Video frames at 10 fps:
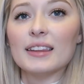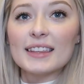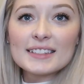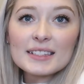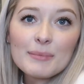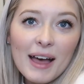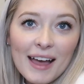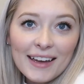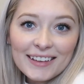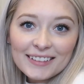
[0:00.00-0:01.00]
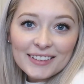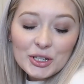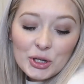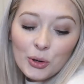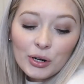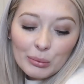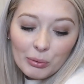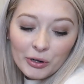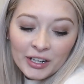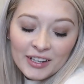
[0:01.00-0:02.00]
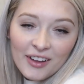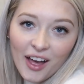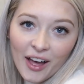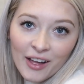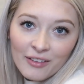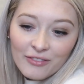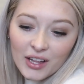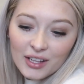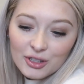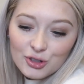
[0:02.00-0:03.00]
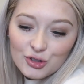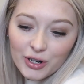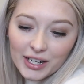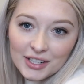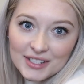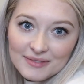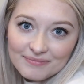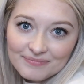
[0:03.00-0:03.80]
This is my cork board of traders.